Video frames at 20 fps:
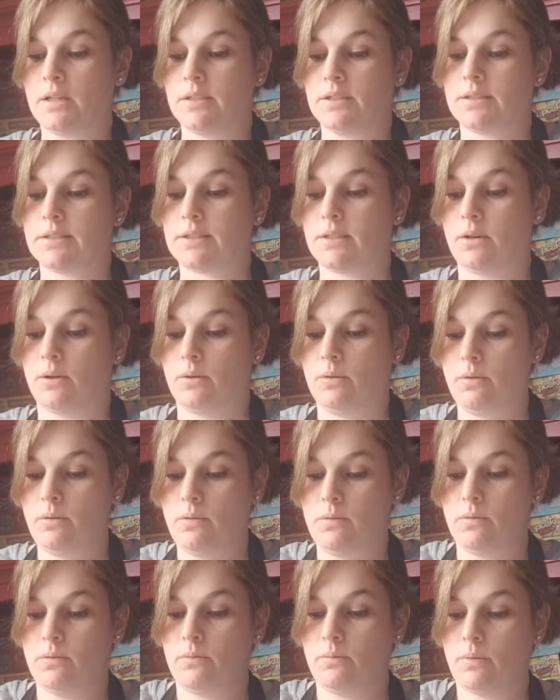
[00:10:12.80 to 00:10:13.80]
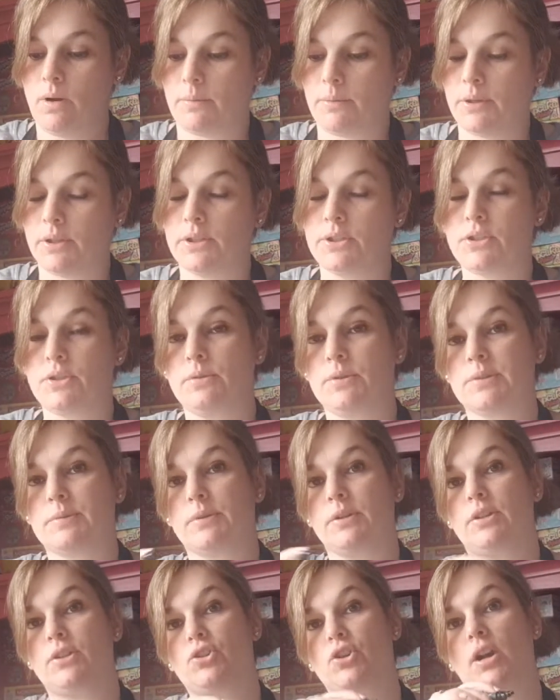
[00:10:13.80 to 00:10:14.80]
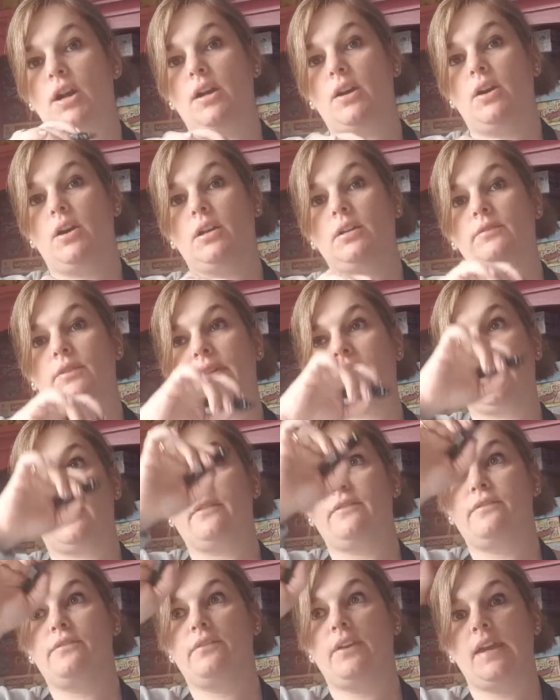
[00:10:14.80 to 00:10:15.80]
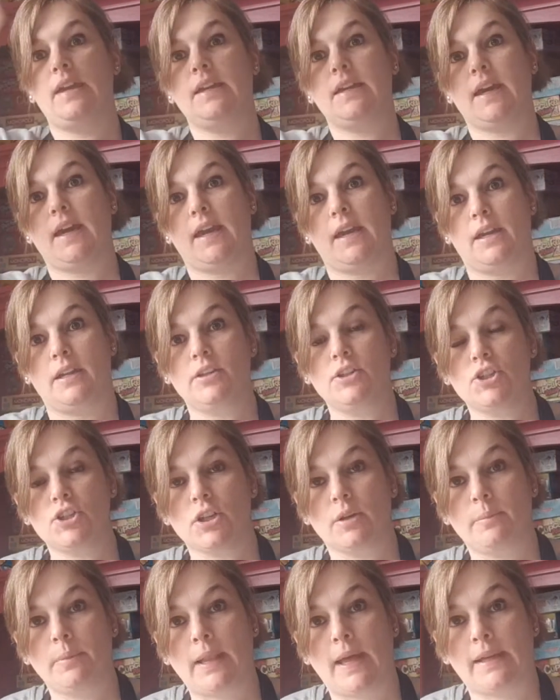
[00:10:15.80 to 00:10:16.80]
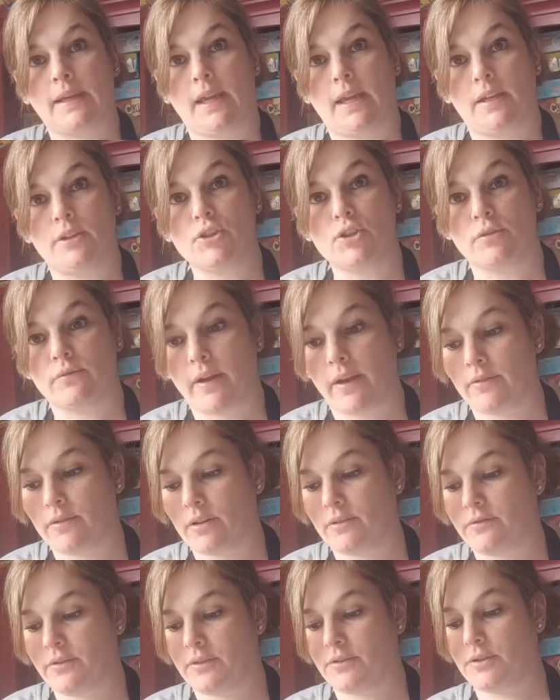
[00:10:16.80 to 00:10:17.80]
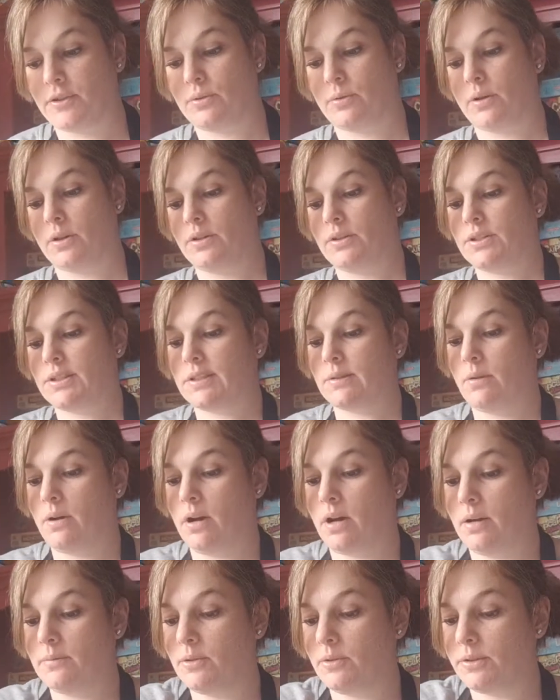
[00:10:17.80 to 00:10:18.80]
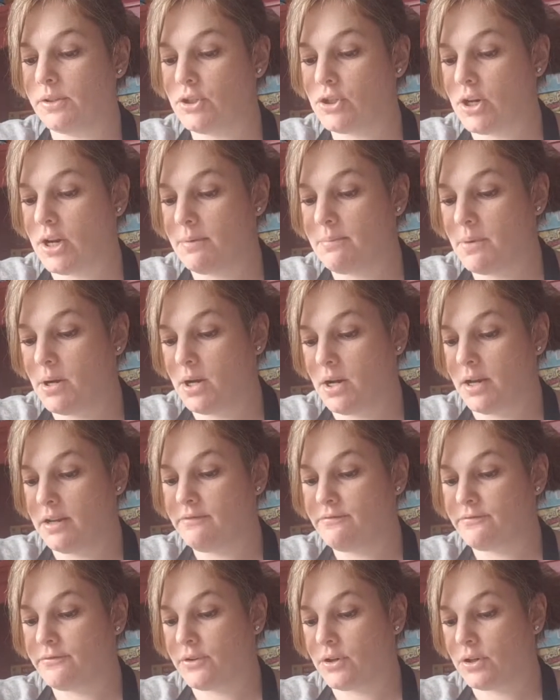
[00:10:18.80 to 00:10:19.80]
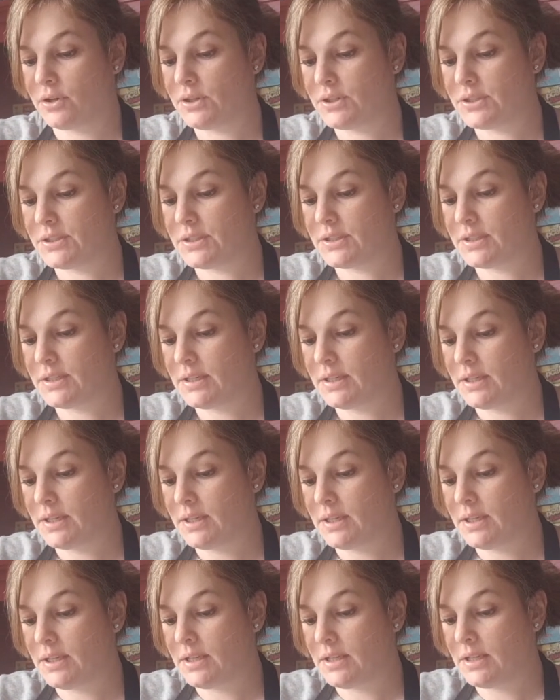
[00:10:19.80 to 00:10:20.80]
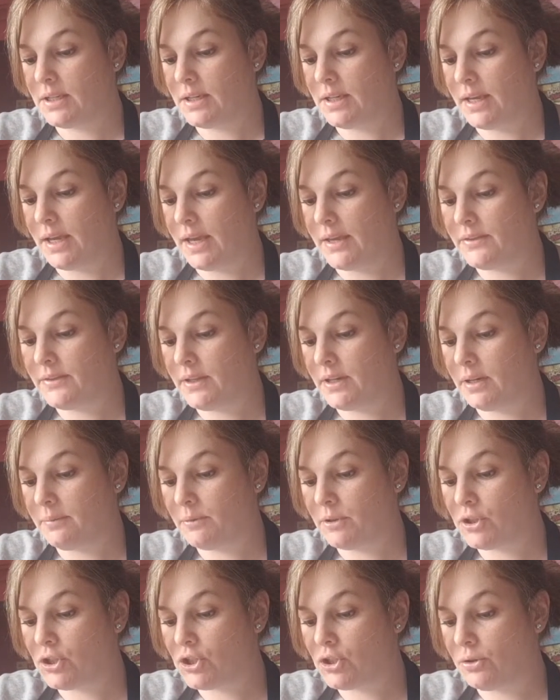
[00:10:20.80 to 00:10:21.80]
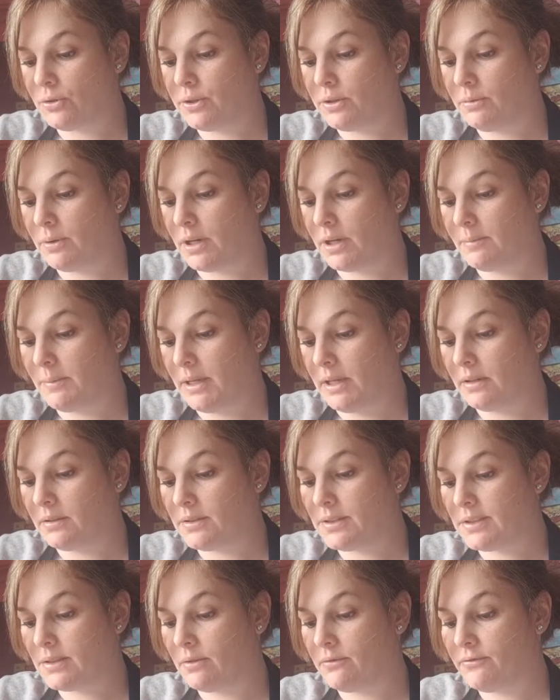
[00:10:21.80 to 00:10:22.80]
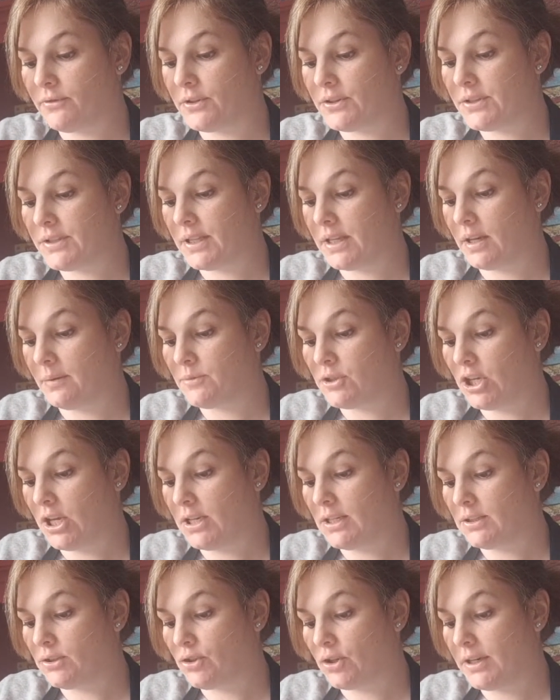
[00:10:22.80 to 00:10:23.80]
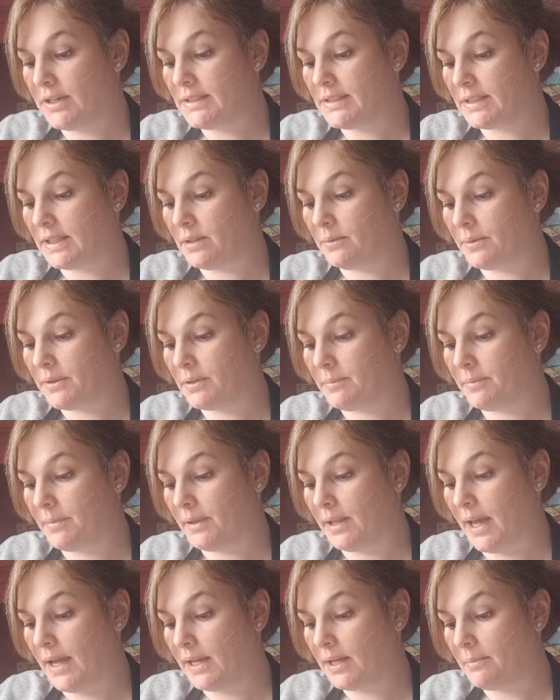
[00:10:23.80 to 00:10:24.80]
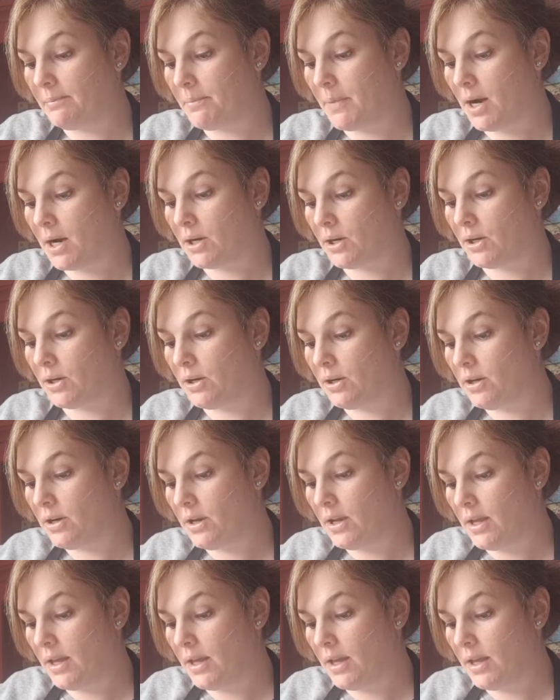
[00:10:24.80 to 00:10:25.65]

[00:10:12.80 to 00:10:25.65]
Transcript: So what we're going to do is we're going to draw kind of like a fake edge, a black edge around our fairy door. So I'm going to draw mine first, and then I'm going to show you what I mean. So first thing, I'm tracing with a black marker